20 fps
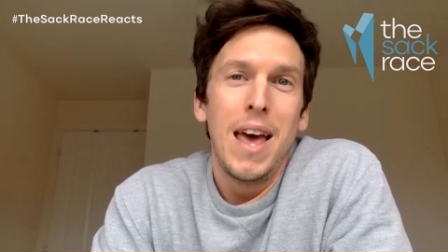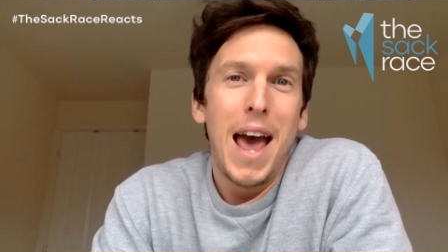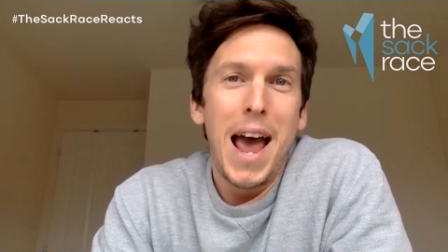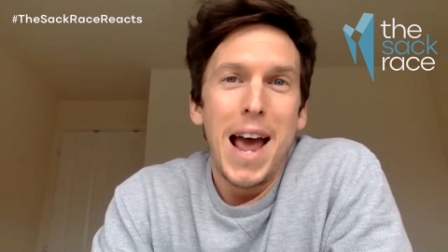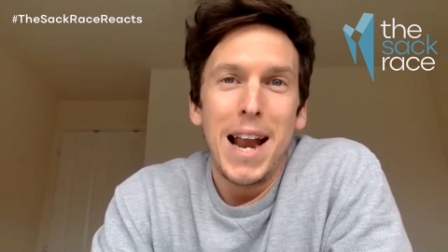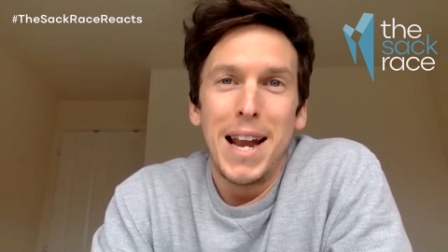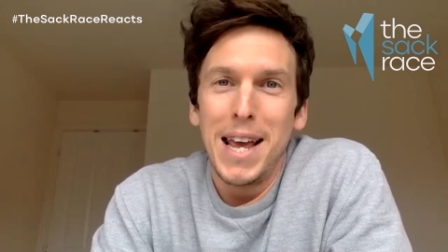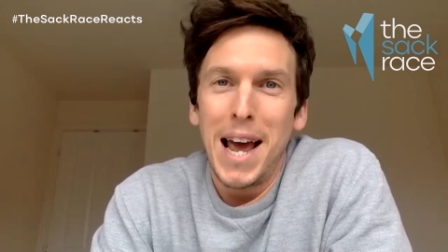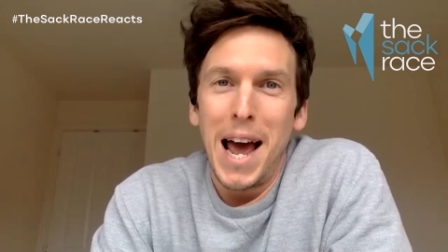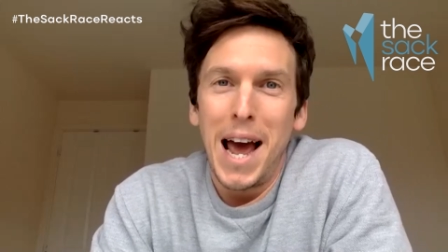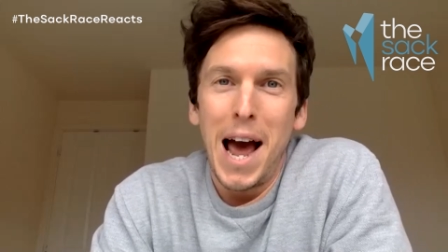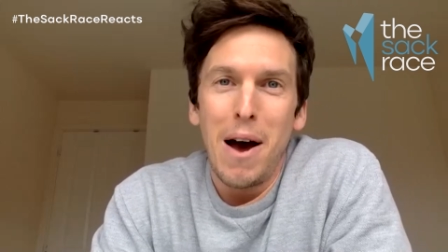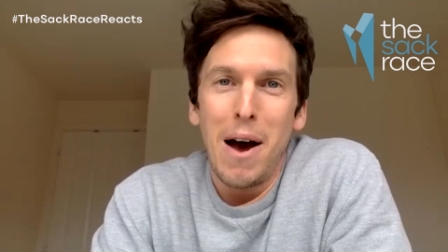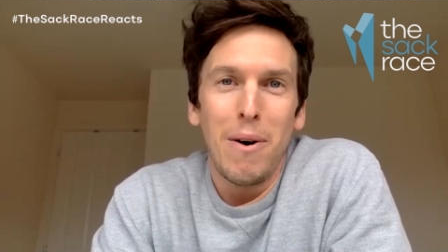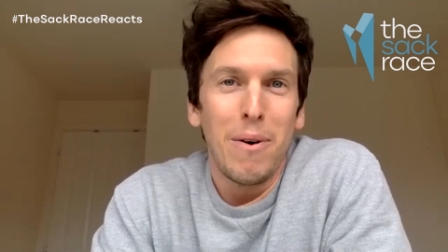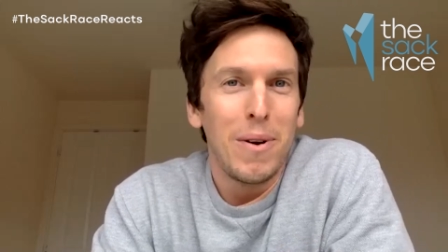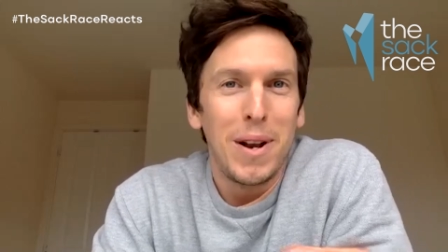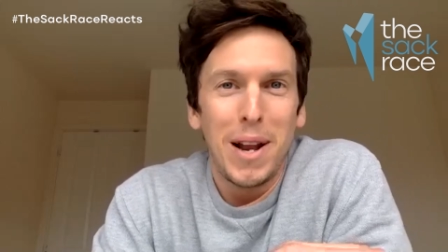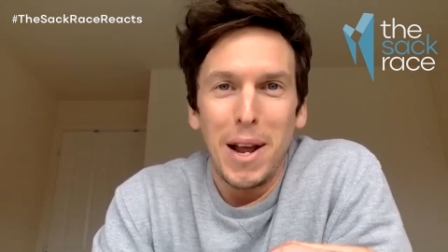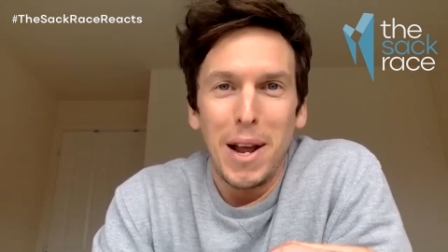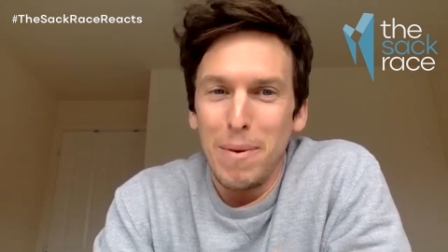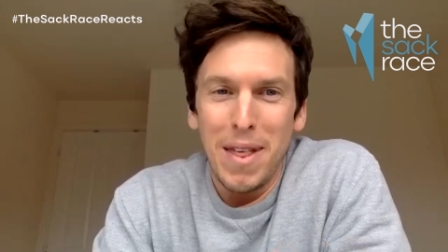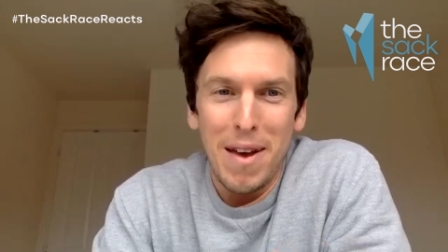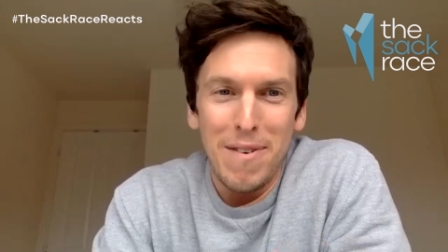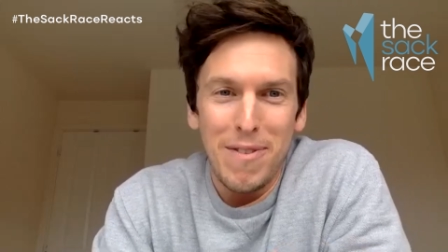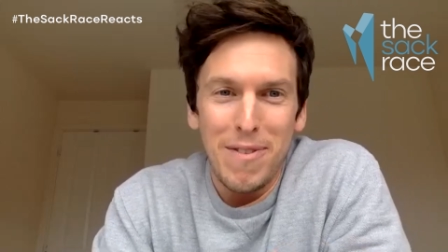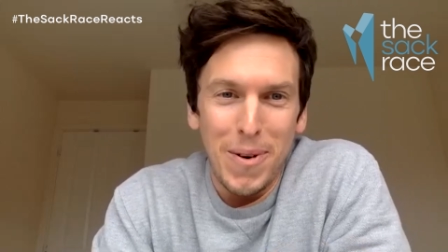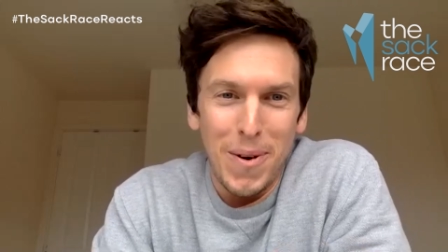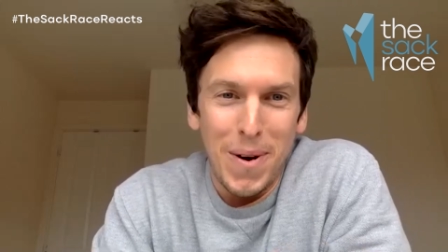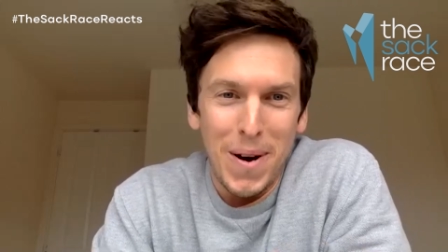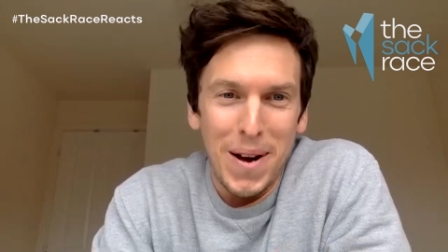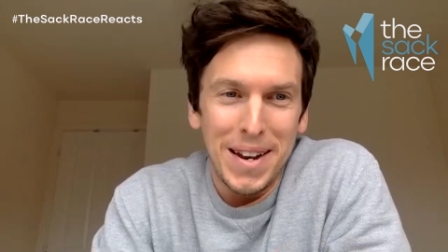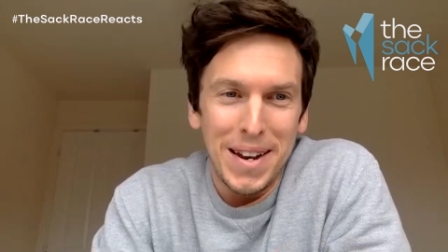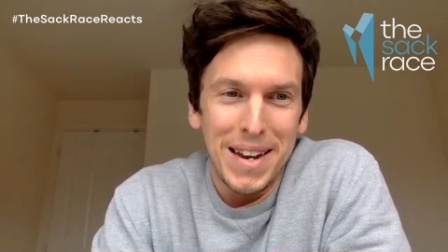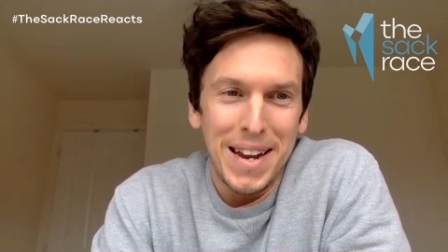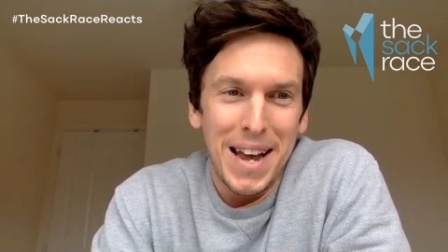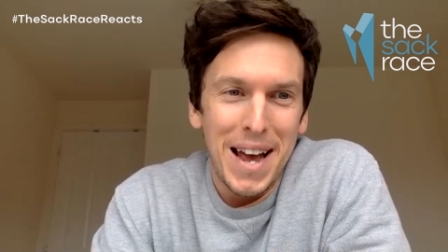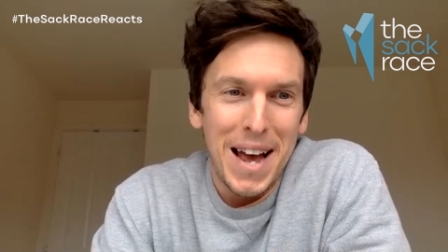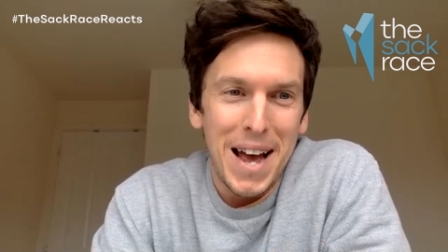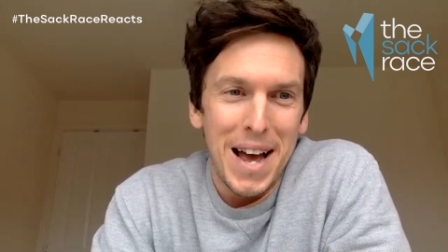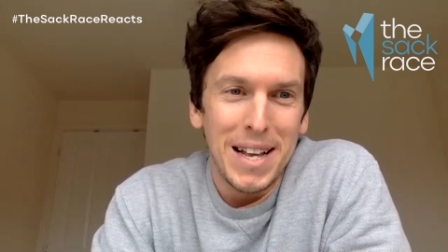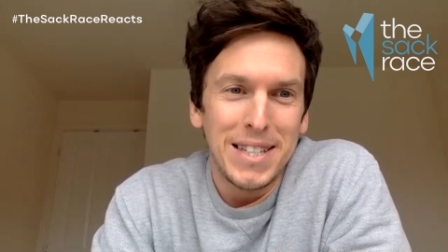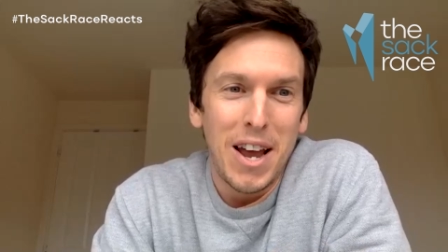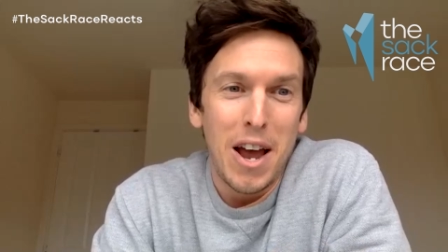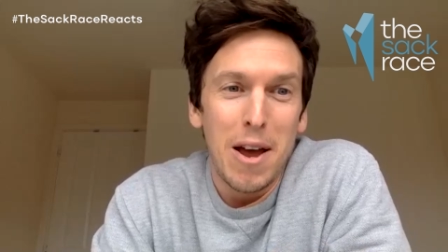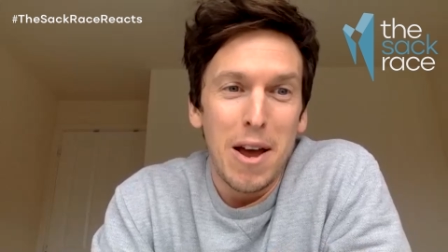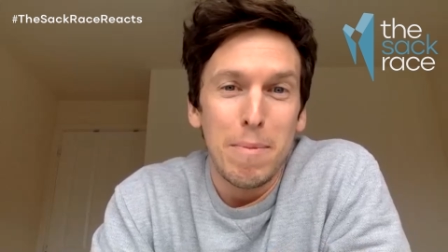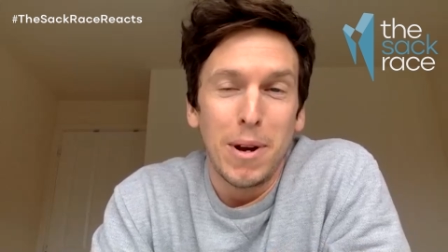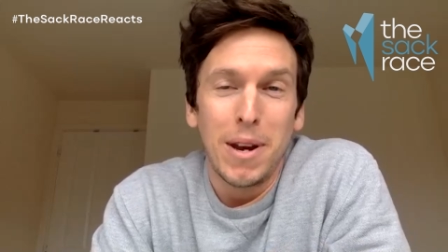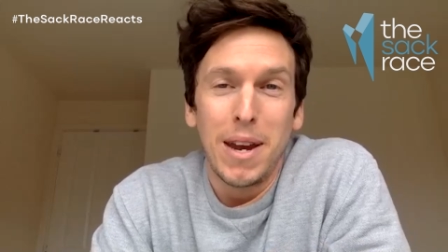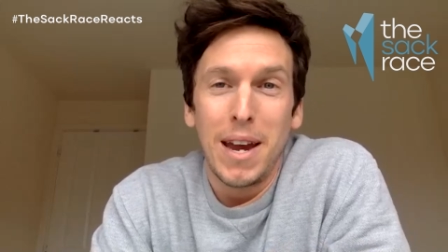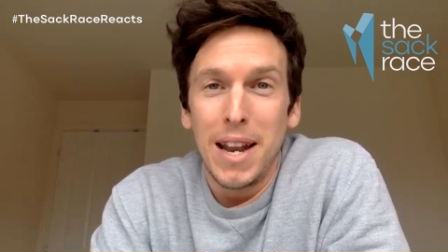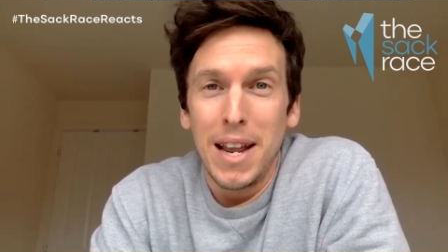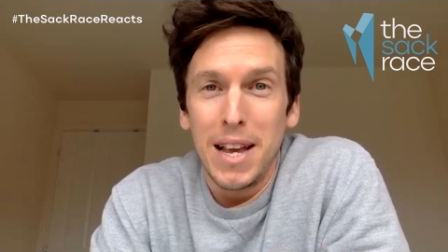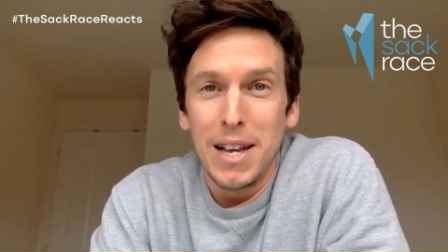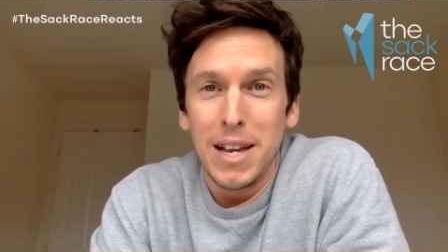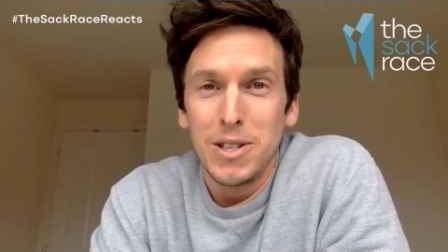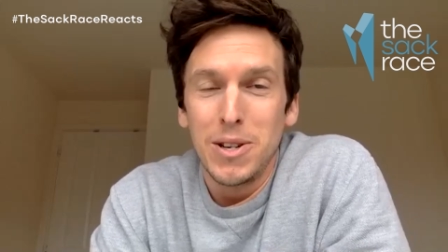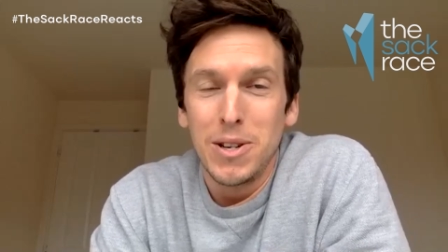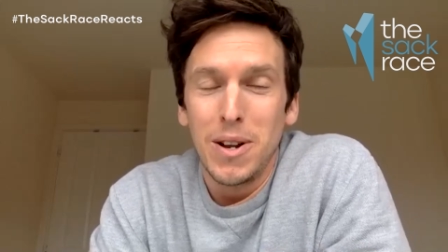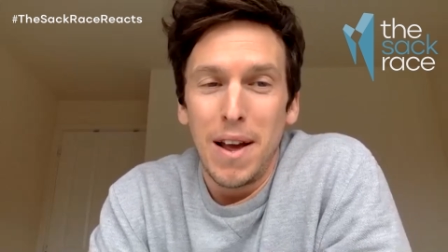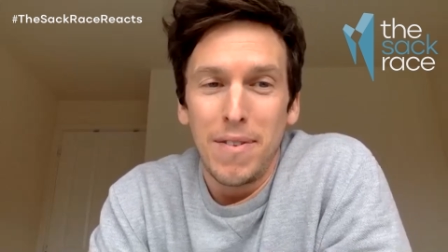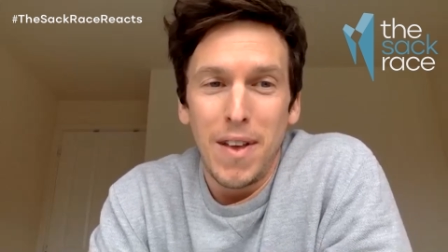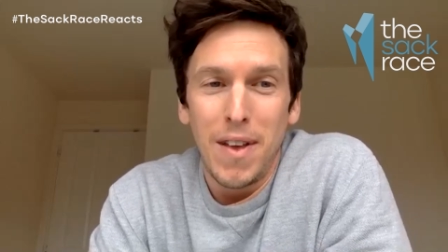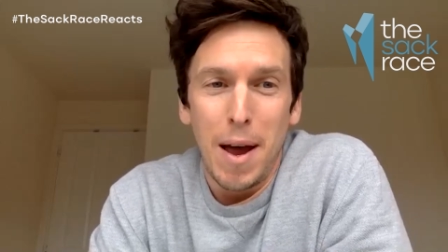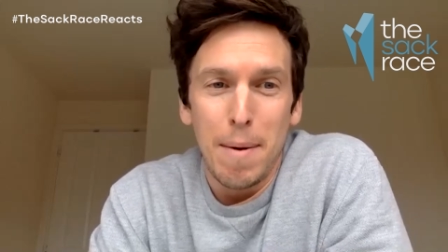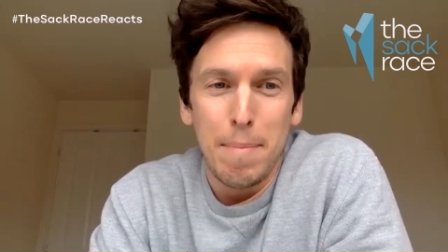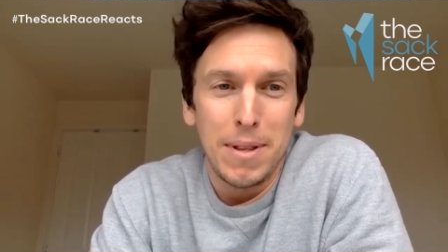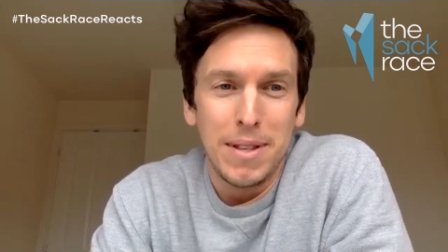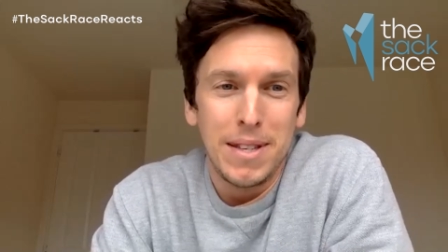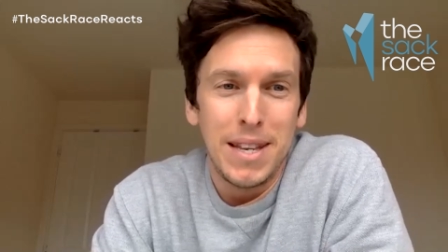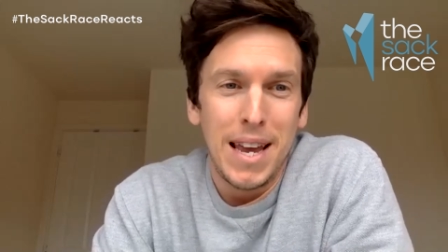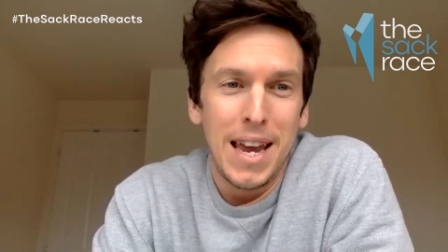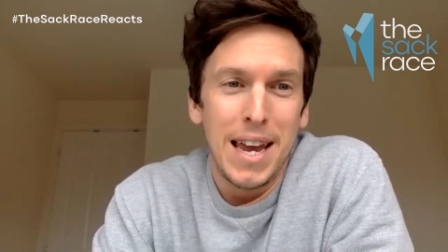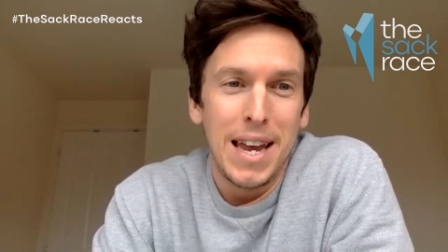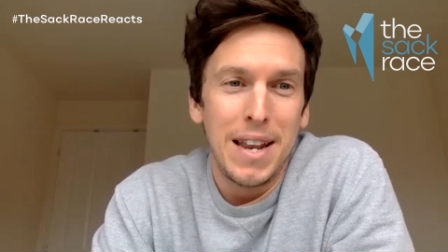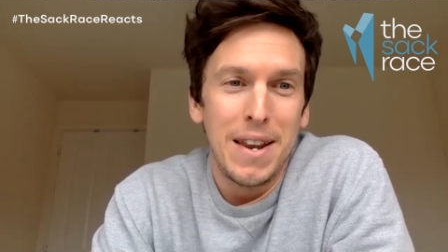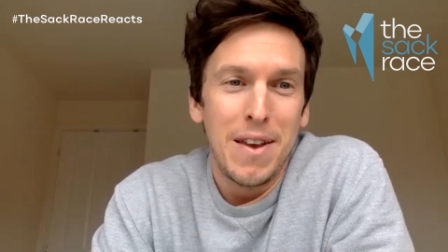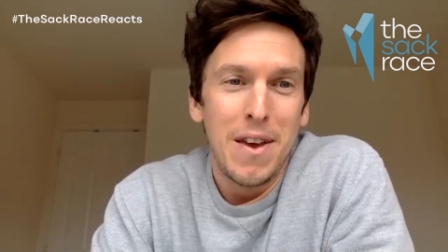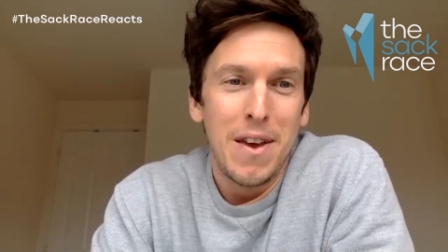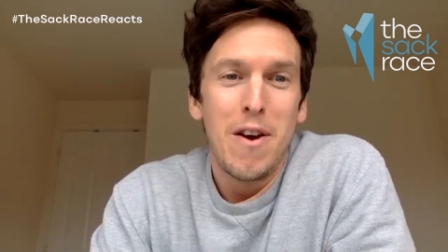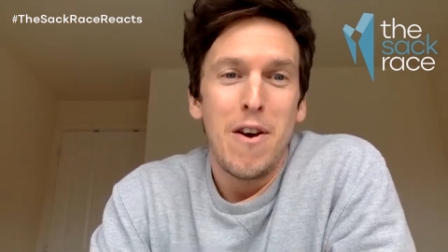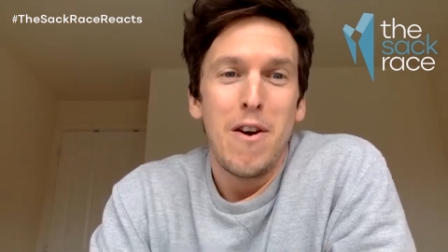Eddie Howe, linked with everyone. Derek McInnes, who left Aberdeen.